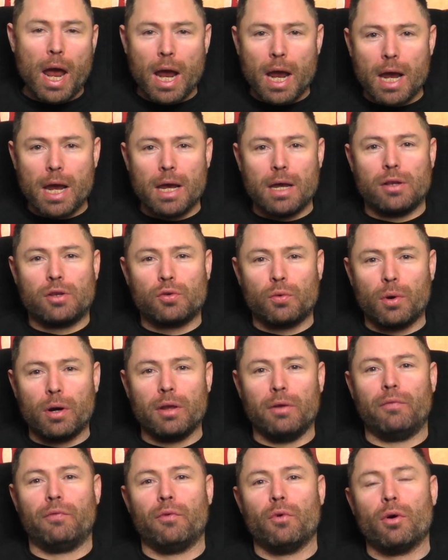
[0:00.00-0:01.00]

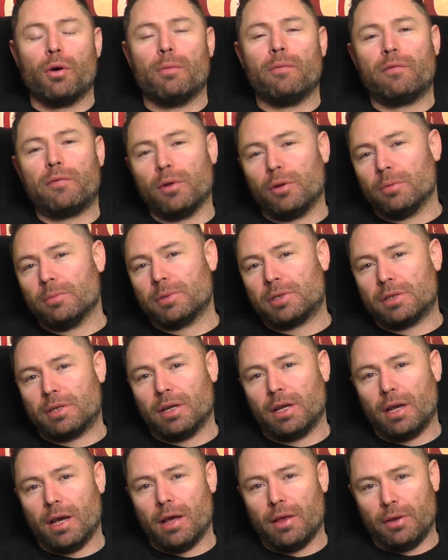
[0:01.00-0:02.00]
A24 films
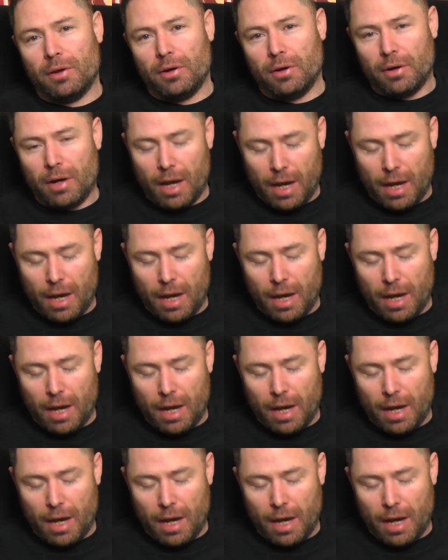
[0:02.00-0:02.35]
together,